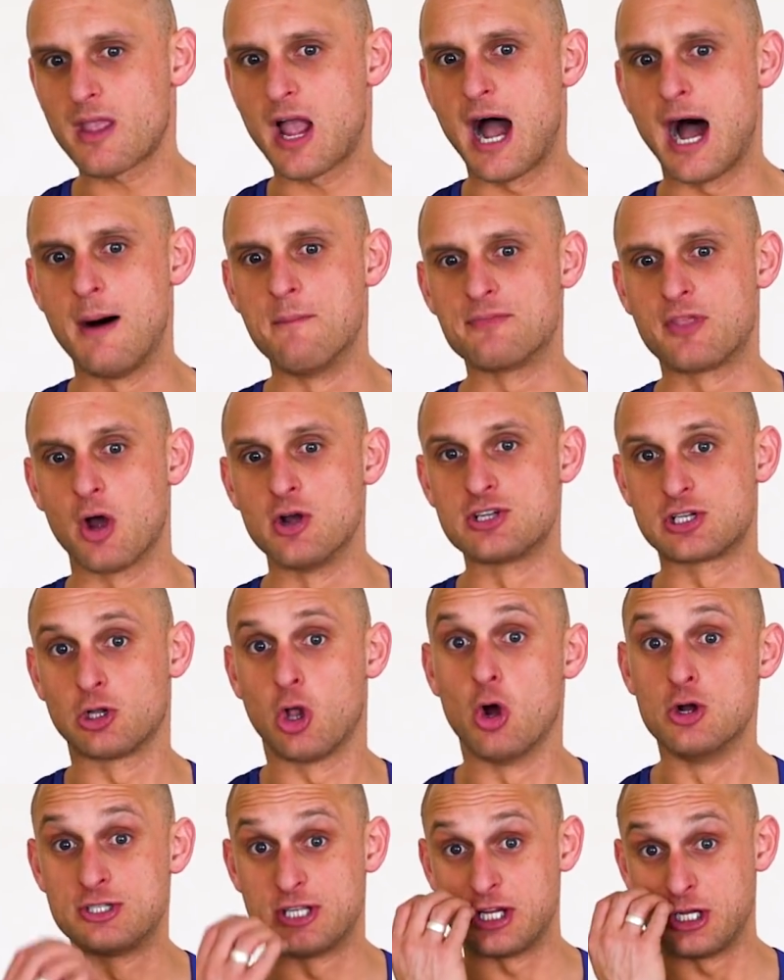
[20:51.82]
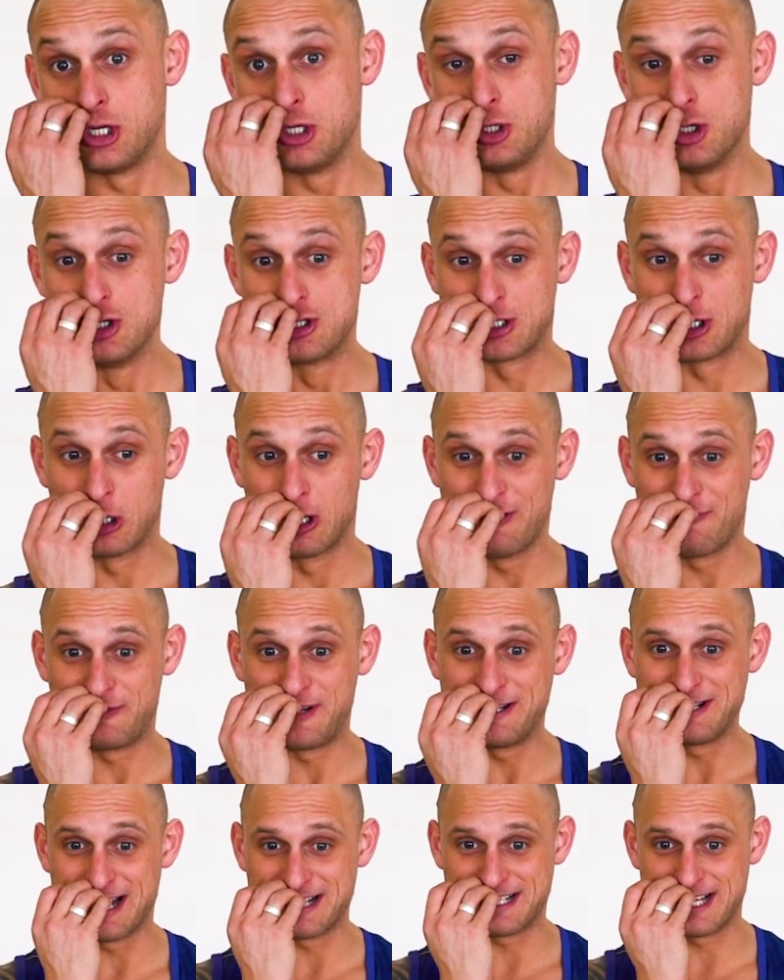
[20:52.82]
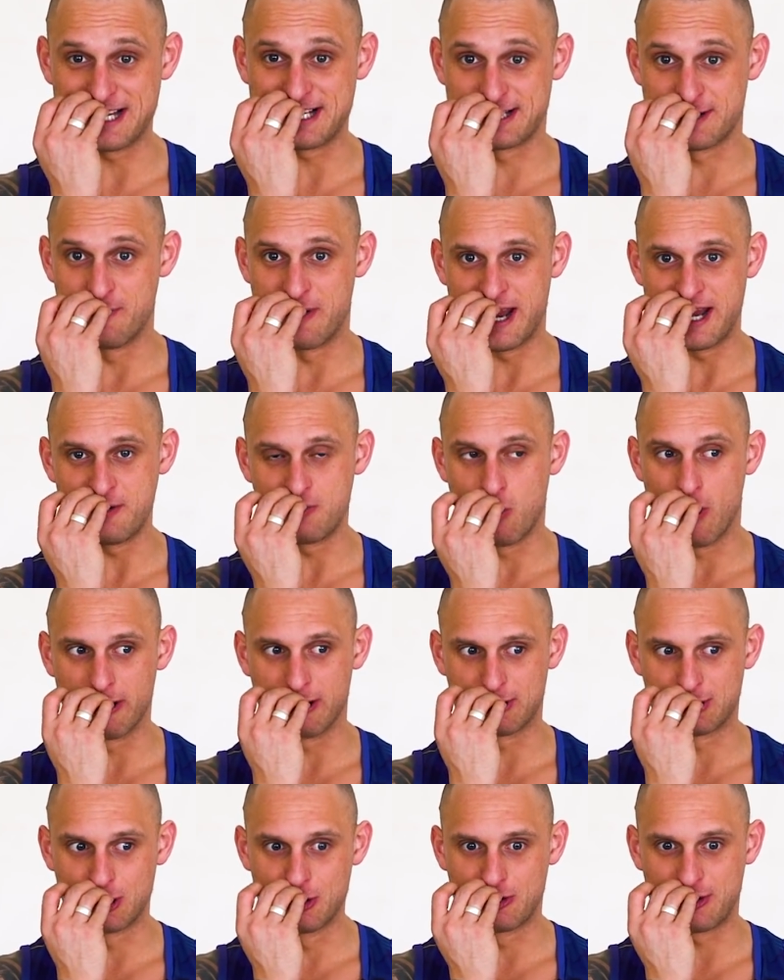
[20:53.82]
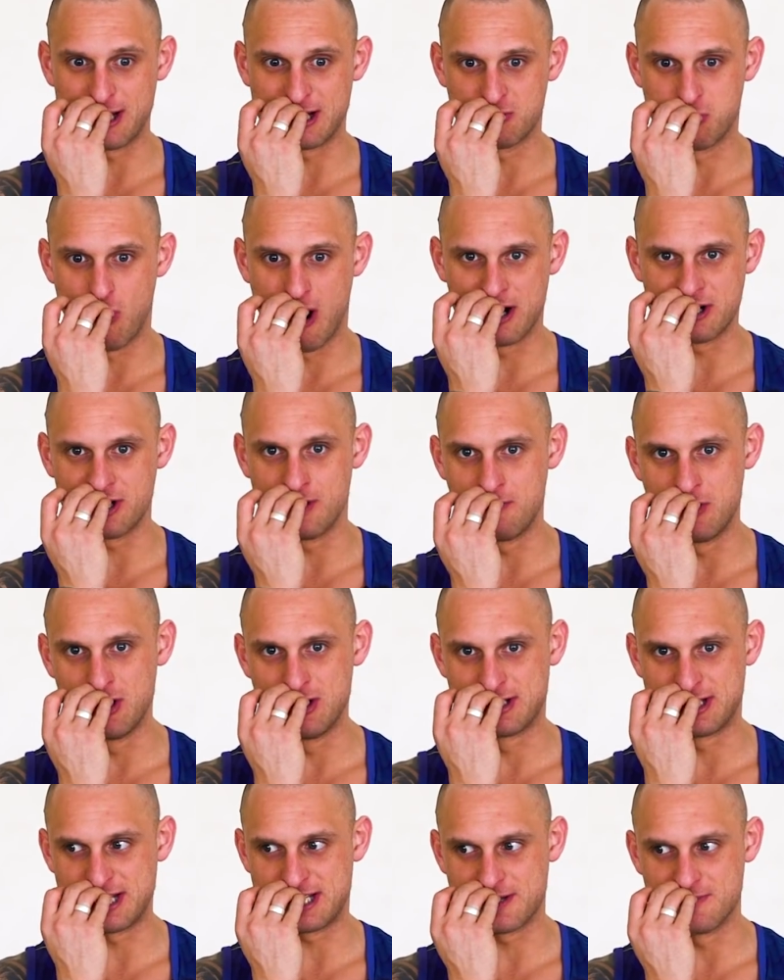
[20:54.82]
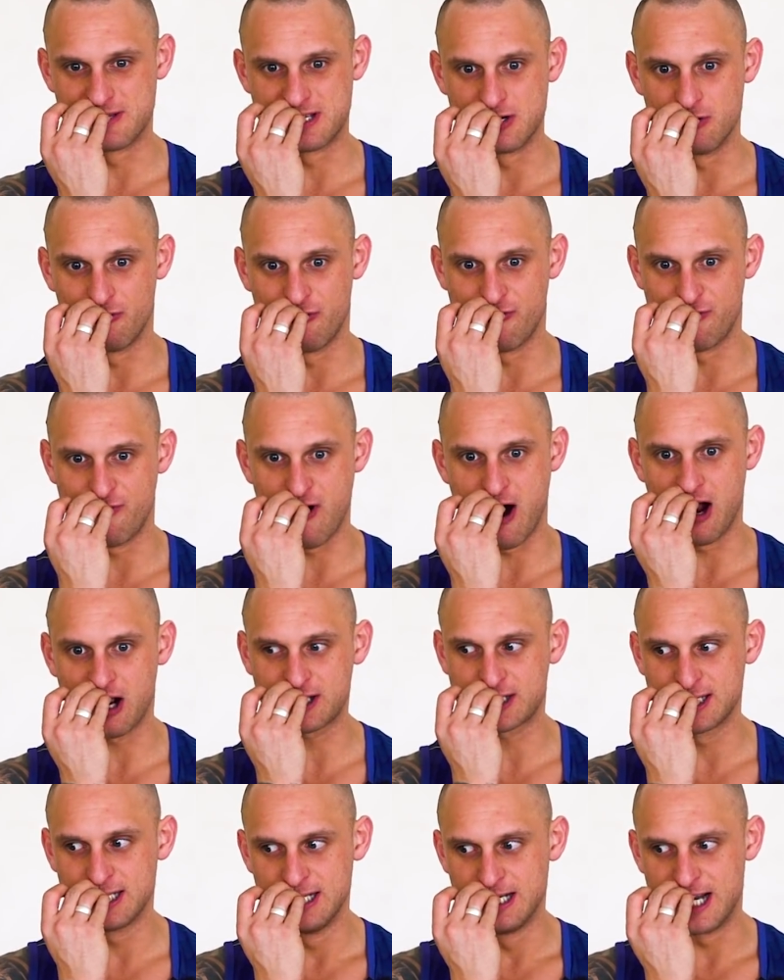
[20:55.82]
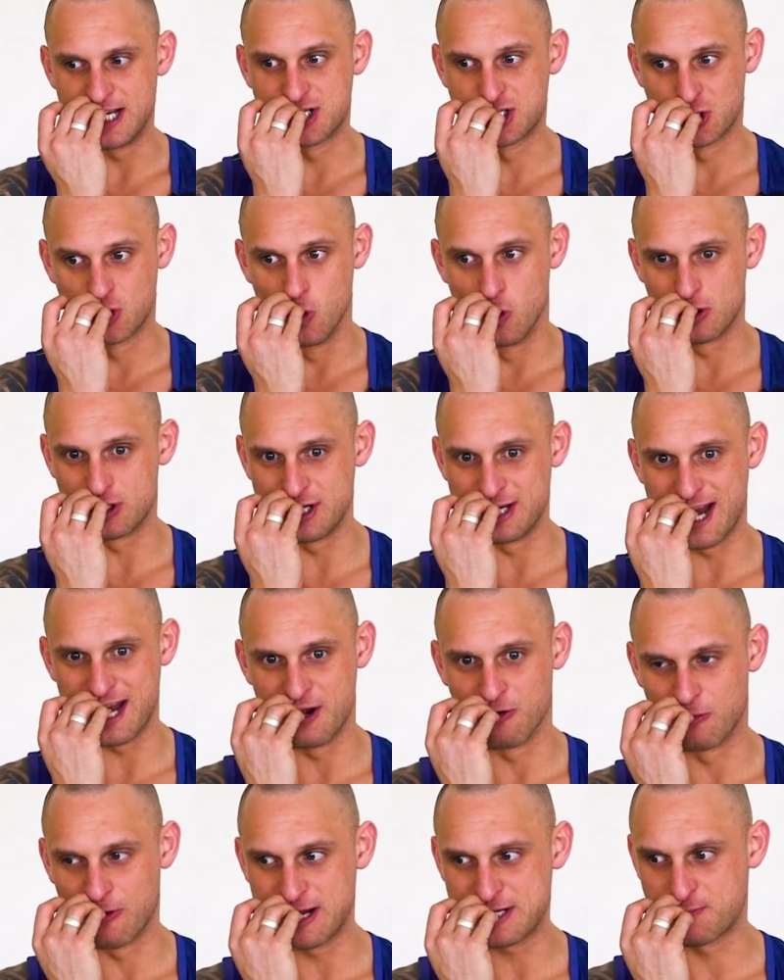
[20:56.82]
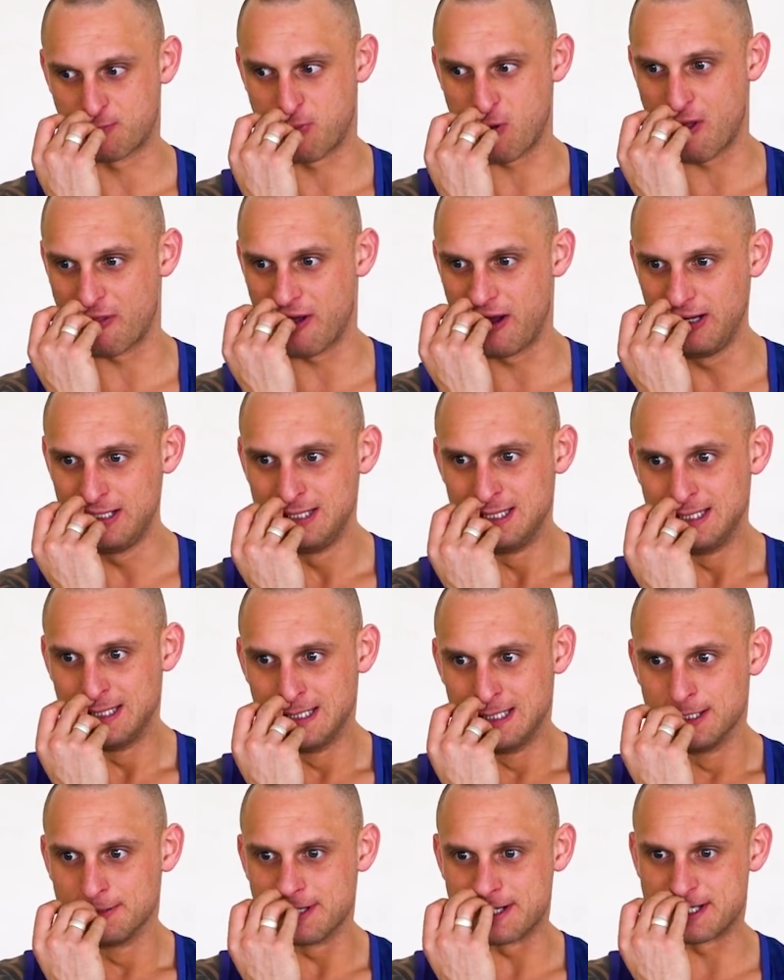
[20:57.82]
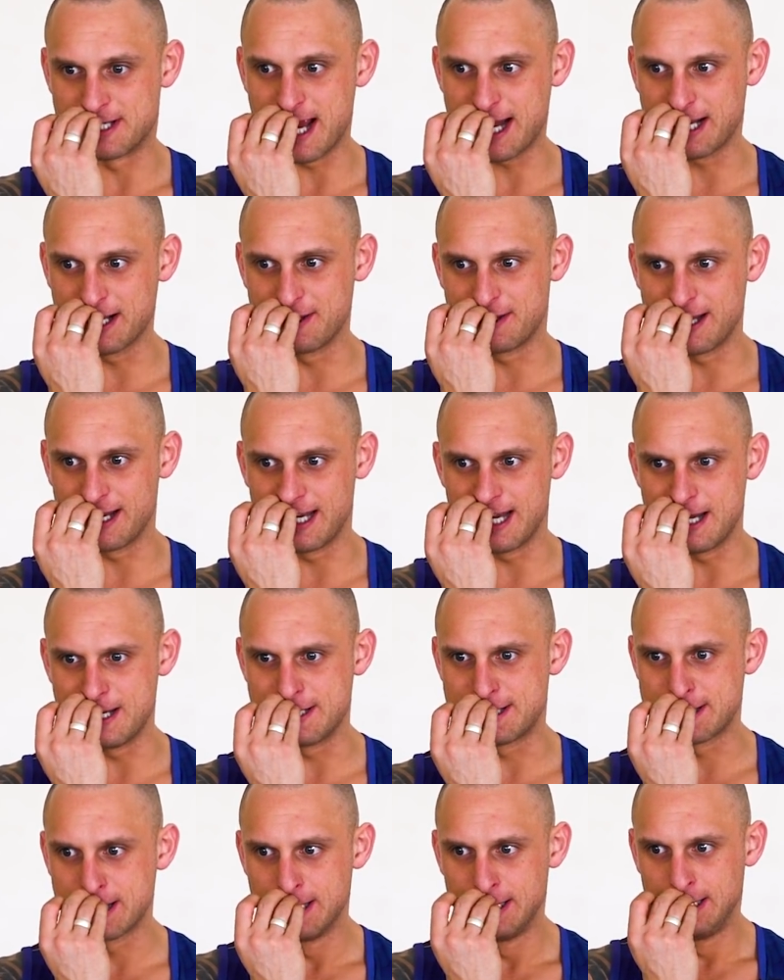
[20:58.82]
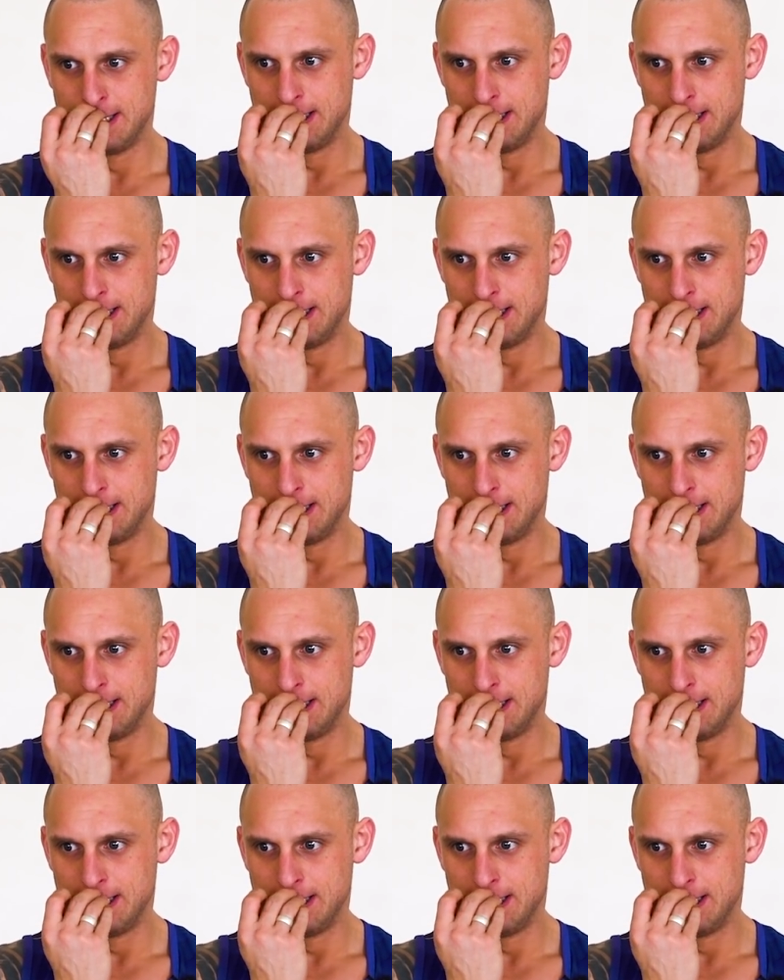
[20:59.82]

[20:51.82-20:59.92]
um, those loads that you're used to lifting, that says to me one or two things. One, your immune system's still fucked. It's cooked. You need a rest, brother. The second thing is,